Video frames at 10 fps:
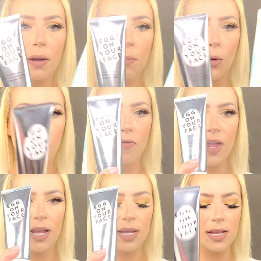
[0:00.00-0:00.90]
like both of
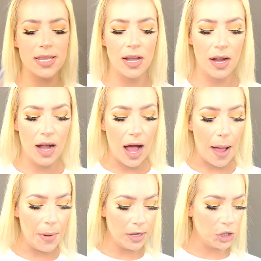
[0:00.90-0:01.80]
these.
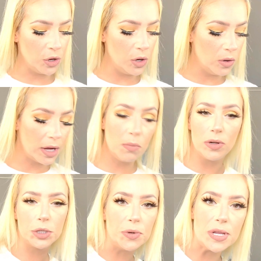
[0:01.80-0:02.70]
I'm gonna show you like
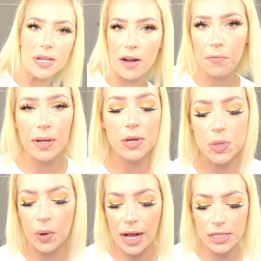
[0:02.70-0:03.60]
multiple stuff
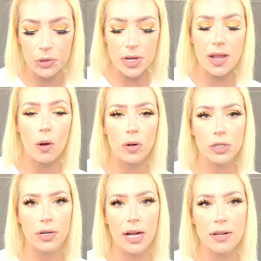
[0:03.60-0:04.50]
because what I do is I
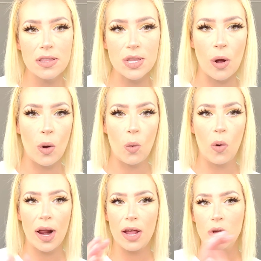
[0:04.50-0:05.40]
alternate. So
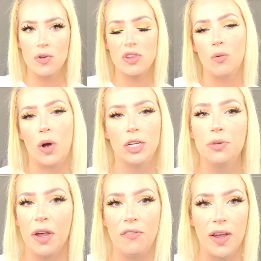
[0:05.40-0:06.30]
what I use to wash
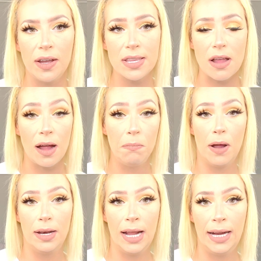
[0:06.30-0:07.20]
my face on
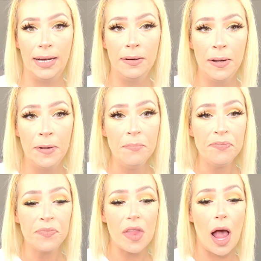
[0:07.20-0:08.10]
Monday,
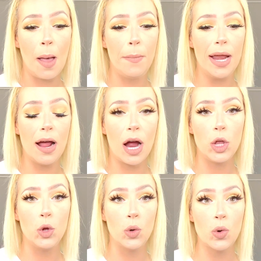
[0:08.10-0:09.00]
I may not
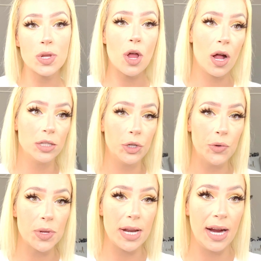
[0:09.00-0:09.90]
use on
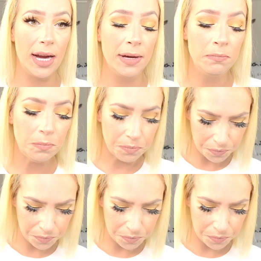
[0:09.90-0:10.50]
Tuesday.